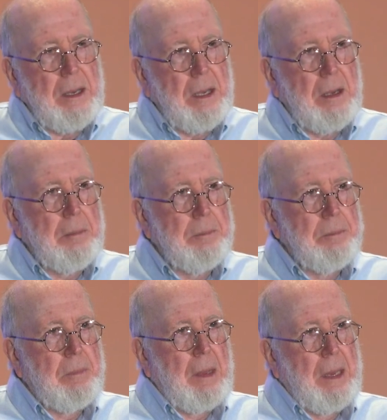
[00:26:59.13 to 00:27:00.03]

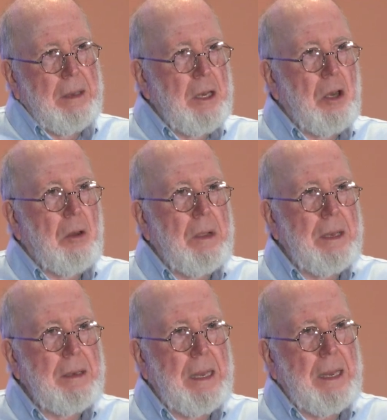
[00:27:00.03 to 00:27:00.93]
um, in, you know,
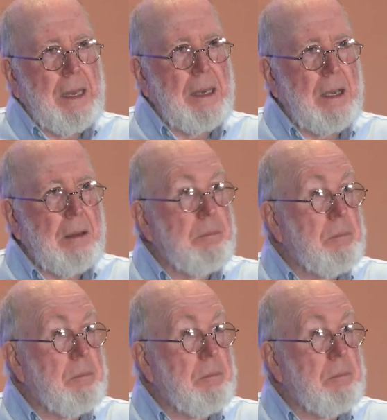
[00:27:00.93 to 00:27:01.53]
in, in uh,